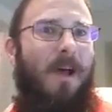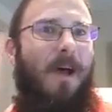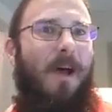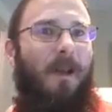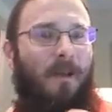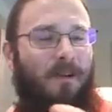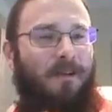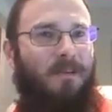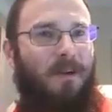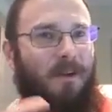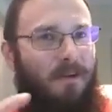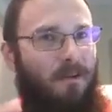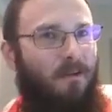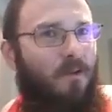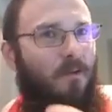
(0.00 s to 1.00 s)
And I
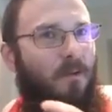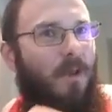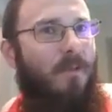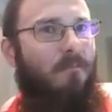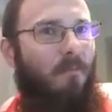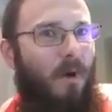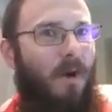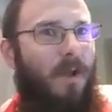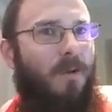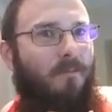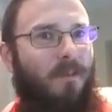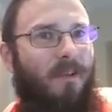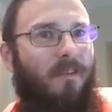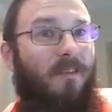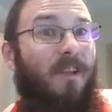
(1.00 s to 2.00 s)
started to imbibe
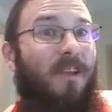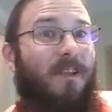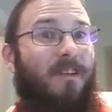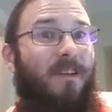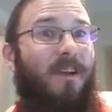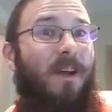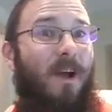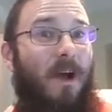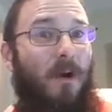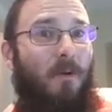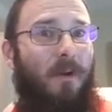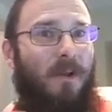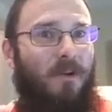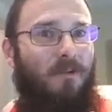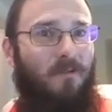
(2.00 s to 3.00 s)
this into how
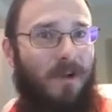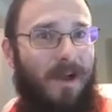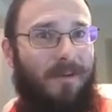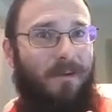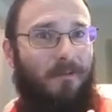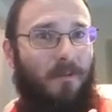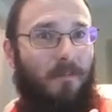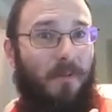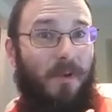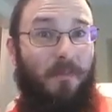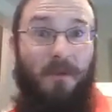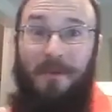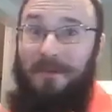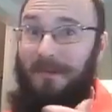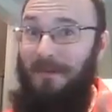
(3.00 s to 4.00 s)
I interacted with
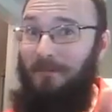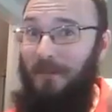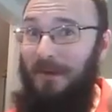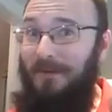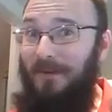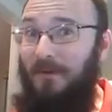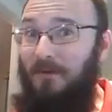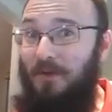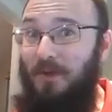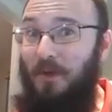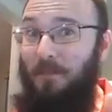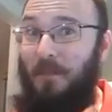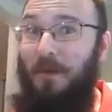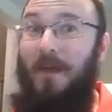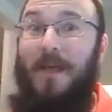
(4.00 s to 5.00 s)
people. This might sound
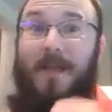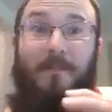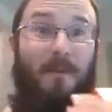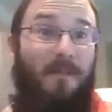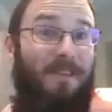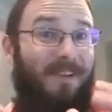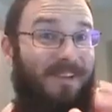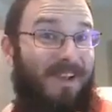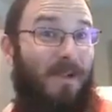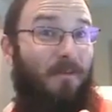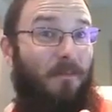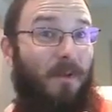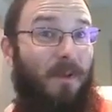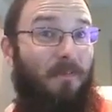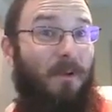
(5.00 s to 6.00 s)
stupid, but this
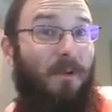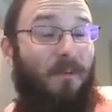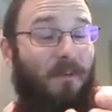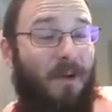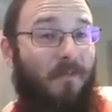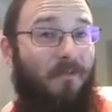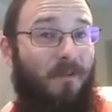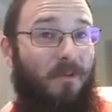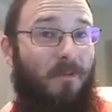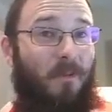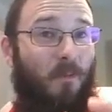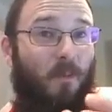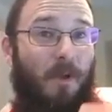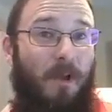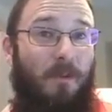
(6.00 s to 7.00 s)
helped me. Because often
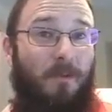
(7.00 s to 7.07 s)
when I